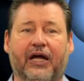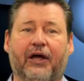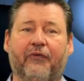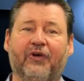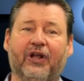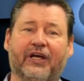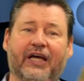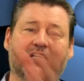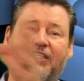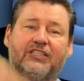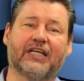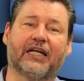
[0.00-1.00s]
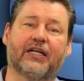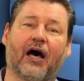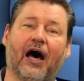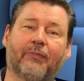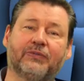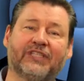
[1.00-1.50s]
if we look at just that
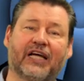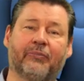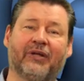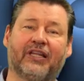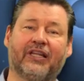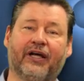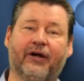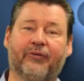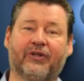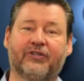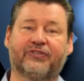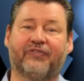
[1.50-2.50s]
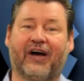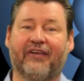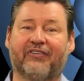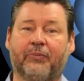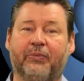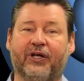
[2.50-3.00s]
top segment there where there's
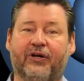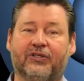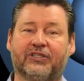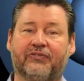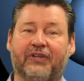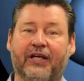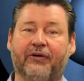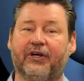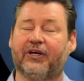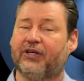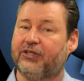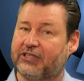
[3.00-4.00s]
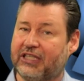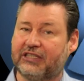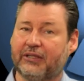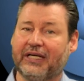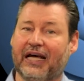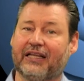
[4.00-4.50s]
5 computers, if they send
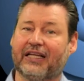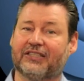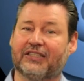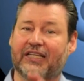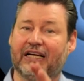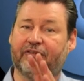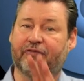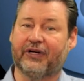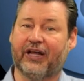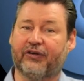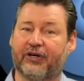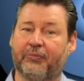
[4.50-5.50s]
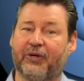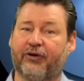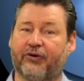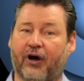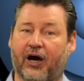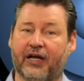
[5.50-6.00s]
something out that's intended for another
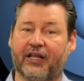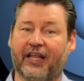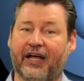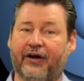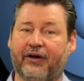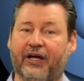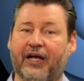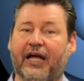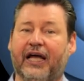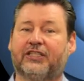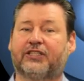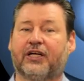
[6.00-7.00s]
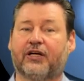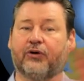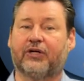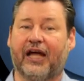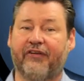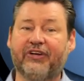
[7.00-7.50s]
computer on there, it's going to go
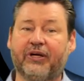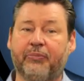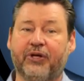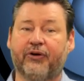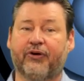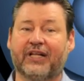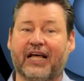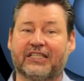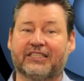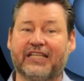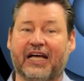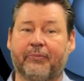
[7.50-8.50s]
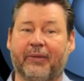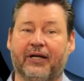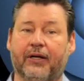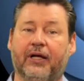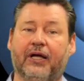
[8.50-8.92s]
to every computer on that segment.